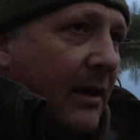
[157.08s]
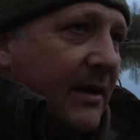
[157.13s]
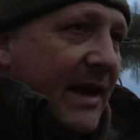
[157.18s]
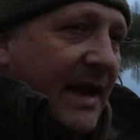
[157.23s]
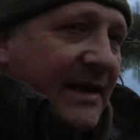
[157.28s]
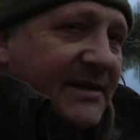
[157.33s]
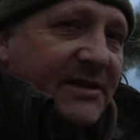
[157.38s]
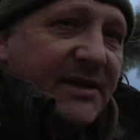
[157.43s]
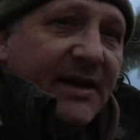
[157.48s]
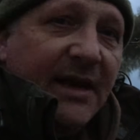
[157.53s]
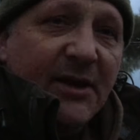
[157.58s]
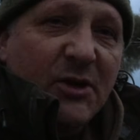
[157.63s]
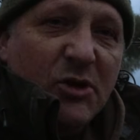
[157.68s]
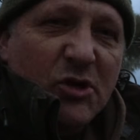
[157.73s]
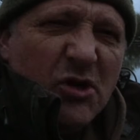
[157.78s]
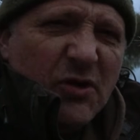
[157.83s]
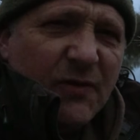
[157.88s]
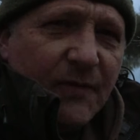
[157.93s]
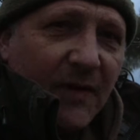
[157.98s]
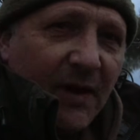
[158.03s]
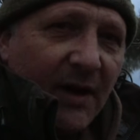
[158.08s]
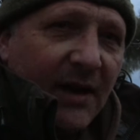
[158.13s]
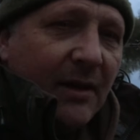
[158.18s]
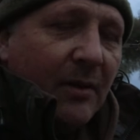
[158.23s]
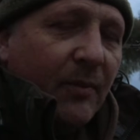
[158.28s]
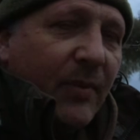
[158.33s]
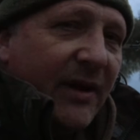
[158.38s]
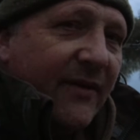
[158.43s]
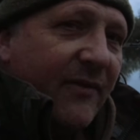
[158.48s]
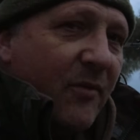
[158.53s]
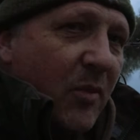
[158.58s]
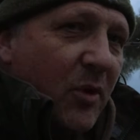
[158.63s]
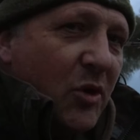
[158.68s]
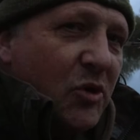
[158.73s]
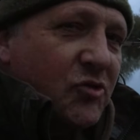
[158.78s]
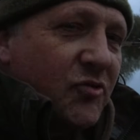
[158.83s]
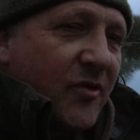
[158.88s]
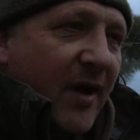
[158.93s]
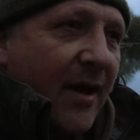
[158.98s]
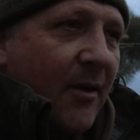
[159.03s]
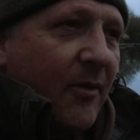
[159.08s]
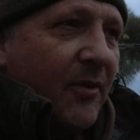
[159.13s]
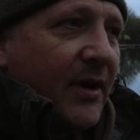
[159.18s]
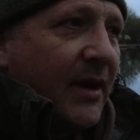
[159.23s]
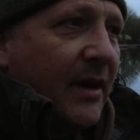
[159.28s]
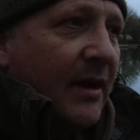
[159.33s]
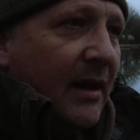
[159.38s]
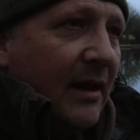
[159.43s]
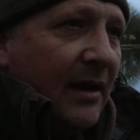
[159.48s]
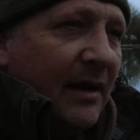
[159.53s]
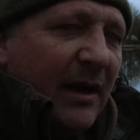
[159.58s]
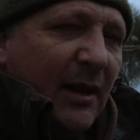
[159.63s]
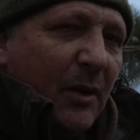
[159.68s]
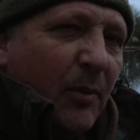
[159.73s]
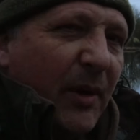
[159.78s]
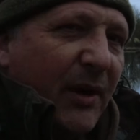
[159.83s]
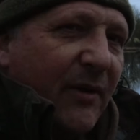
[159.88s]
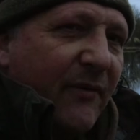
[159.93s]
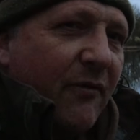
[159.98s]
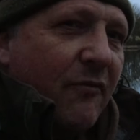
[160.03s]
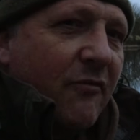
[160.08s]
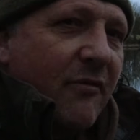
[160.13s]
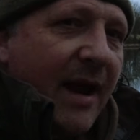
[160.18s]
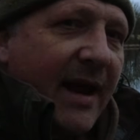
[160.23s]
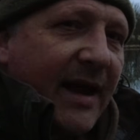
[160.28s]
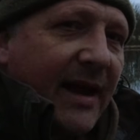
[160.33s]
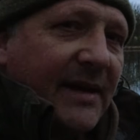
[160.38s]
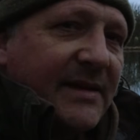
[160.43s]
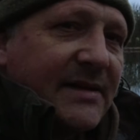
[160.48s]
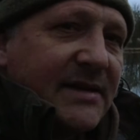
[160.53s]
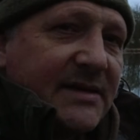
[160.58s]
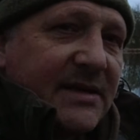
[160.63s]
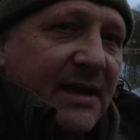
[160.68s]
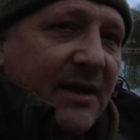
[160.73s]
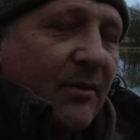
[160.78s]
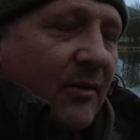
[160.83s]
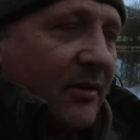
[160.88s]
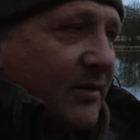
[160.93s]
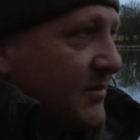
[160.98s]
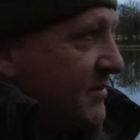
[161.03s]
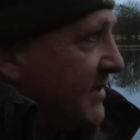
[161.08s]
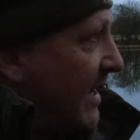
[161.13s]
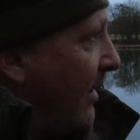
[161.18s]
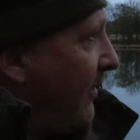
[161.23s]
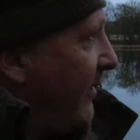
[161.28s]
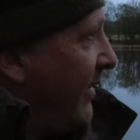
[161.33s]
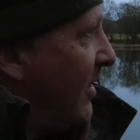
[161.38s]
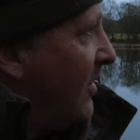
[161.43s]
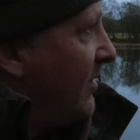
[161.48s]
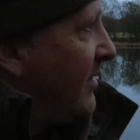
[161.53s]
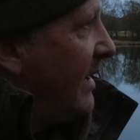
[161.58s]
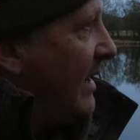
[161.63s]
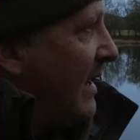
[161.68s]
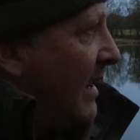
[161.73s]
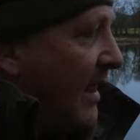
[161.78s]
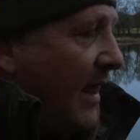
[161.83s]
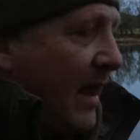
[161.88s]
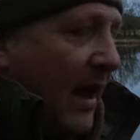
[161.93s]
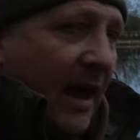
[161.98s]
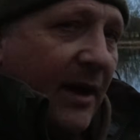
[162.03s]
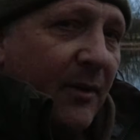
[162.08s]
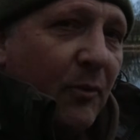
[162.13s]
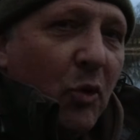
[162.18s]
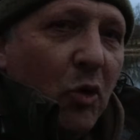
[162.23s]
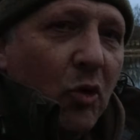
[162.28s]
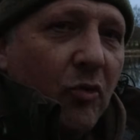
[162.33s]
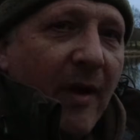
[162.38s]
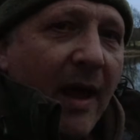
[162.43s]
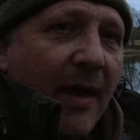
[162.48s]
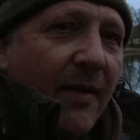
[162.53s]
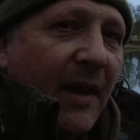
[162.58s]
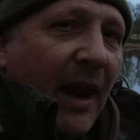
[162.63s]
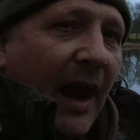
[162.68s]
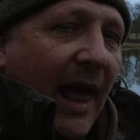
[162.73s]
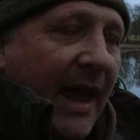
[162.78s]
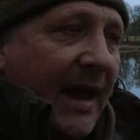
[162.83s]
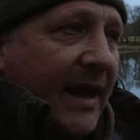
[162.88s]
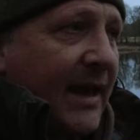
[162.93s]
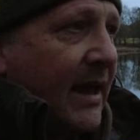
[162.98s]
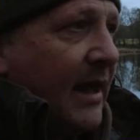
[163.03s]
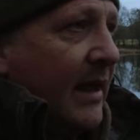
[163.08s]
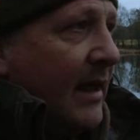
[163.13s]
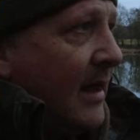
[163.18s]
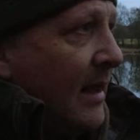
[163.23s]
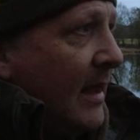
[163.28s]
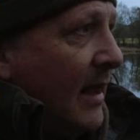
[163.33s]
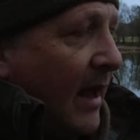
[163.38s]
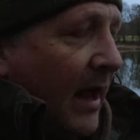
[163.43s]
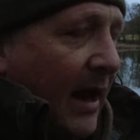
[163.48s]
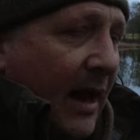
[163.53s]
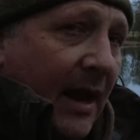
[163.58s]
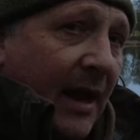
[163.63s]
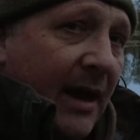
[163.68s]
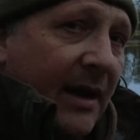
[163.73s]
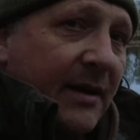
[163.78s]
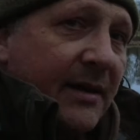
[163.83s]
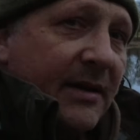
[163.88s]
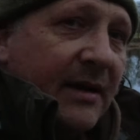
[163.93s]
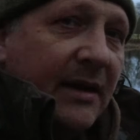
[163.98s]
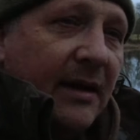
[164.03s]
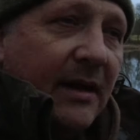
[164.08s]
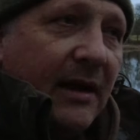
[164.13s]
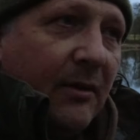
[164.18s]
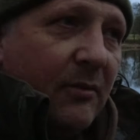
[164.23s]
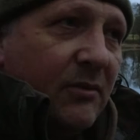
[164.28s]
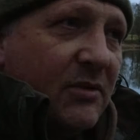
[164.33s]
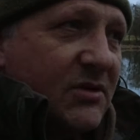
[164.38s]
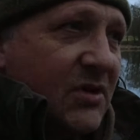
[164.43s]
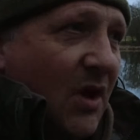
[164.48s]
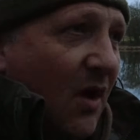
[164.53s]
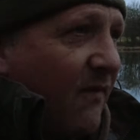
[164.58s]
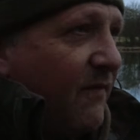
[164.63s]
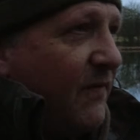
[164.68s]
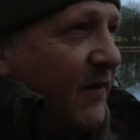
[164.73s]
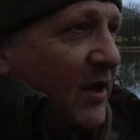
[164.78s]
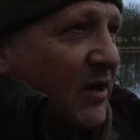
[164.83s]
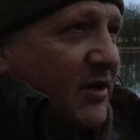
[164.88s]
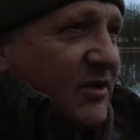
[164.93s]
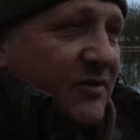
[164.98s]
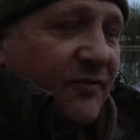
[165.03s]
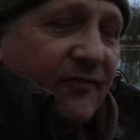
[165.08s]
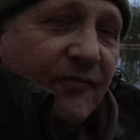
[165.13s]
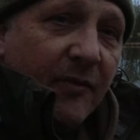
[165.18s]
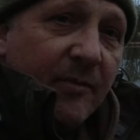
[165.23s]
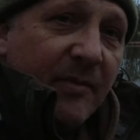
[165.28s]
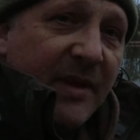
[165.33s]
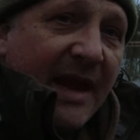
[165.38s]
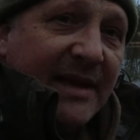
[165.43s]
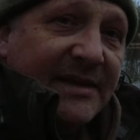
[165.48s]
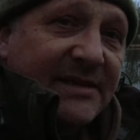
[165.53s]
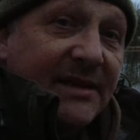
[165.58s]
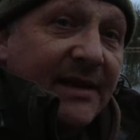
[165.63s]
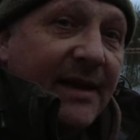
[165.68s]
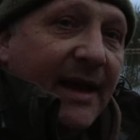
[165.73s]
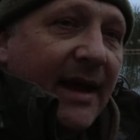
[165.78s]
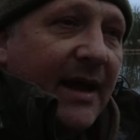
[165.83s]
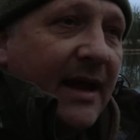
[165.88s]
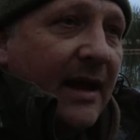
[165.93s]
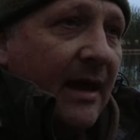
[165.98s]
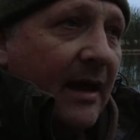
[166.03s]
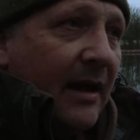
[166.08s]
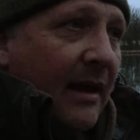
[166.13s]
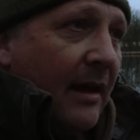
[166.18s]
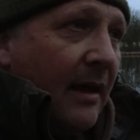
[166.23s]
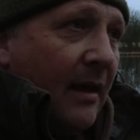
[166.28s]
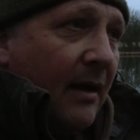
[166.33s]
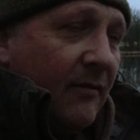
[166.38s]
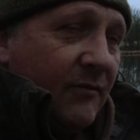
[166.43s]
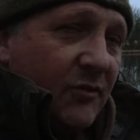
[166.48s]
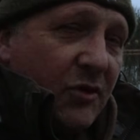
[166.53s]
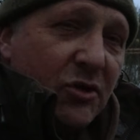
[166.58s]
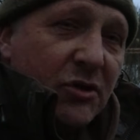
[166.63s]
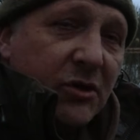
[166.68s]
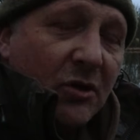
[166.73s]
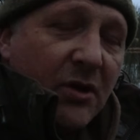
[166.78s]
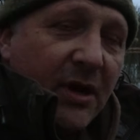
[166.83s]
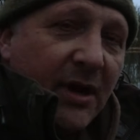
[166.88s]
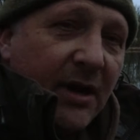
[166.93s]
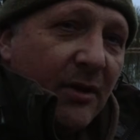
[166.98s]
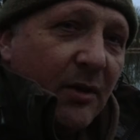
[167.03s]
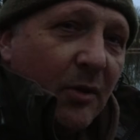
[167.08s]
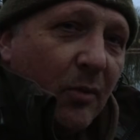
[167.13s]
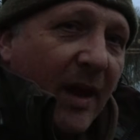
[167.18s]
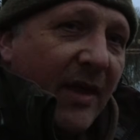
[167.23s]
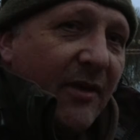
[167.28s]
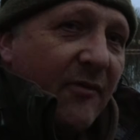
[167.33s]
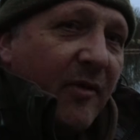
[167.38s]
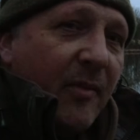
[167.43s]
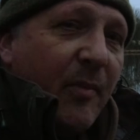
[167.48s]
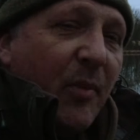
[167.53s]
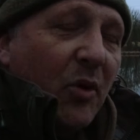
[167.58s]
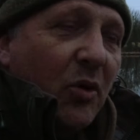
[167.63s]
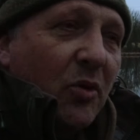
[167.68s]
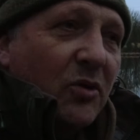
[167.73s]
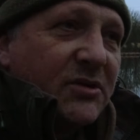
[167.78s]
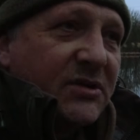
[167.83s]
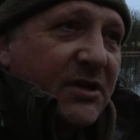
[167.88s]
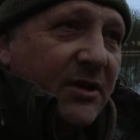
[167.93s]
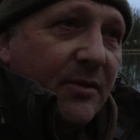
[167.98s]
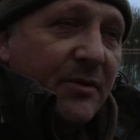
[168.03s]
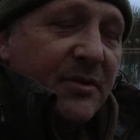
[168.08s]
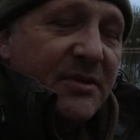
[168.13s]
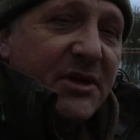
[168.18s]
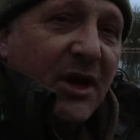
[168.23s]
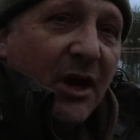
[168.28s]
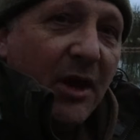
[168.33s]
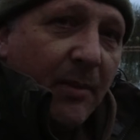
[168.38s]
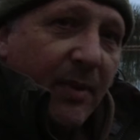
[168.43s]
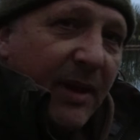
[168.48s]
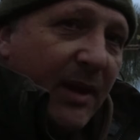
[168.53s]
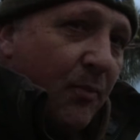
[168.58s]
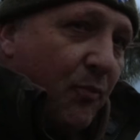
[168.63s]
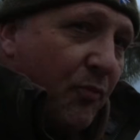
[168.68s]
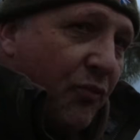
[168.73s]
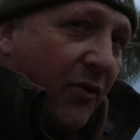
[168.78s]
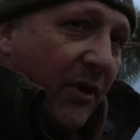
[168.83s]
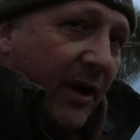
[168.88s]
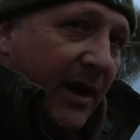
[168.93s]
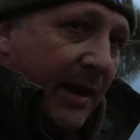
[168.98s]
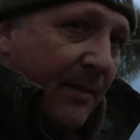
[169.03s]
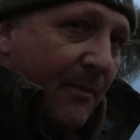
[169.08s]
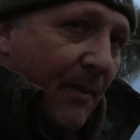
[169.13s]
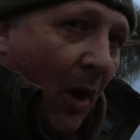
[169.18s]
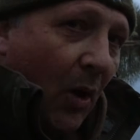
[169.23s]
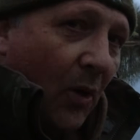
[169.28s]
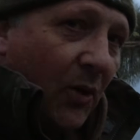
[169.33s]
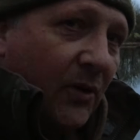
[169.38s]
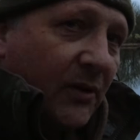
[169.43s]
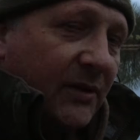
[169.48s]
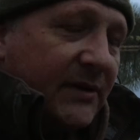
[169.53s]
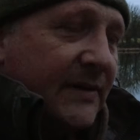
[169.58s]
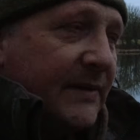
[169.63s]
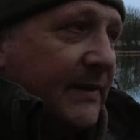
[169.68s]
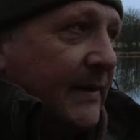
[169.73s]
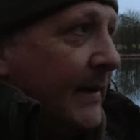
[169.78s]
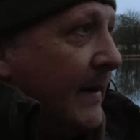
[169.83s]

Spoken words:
yesterday just for a little bit of a mooch around, a little bit of a recce to see what was going on. I had a walk around the lake, and it was obvious from yesterday, just looking at the weather reports, that it was going to be pretty mild.